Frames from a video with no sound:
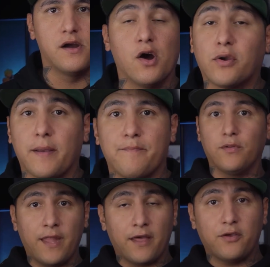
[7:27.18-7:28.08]
Okay, well,
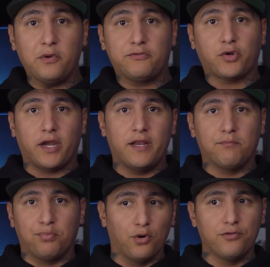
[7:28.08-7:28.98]
now that we've
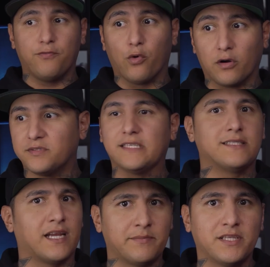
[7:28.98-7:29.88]
tried both forms,
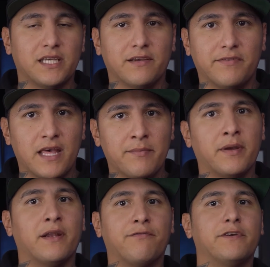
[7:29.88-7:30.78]
it's time to give them
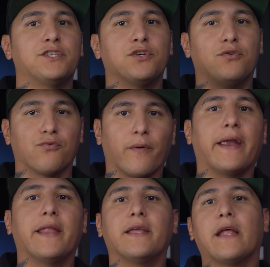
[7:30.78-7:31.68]
an official
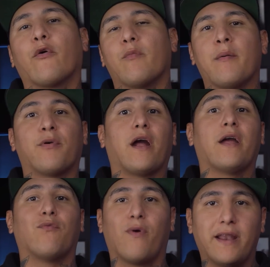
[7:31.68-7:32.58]
rating. Now, remember, I
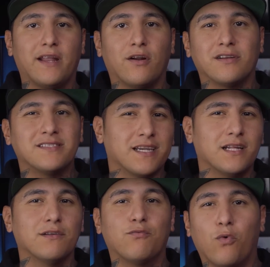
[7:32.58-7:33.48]
rated on a
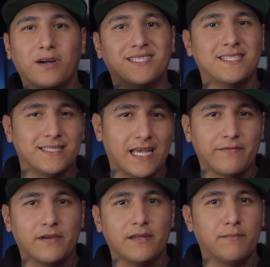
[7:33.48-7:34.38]
scale of 1 to
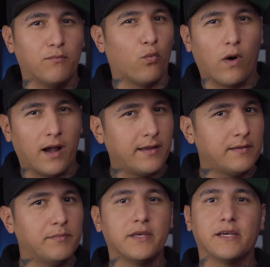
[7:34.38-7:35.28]
7. Why?
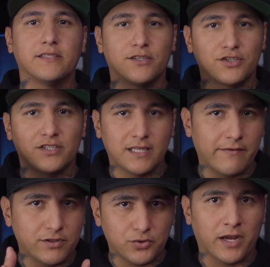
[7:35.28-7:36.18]
Because there's
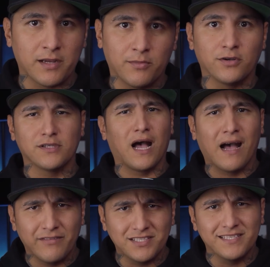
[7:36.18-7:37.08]
7 Dragon Balls.
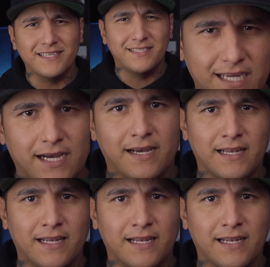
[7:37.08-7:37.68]
Obviously, duh,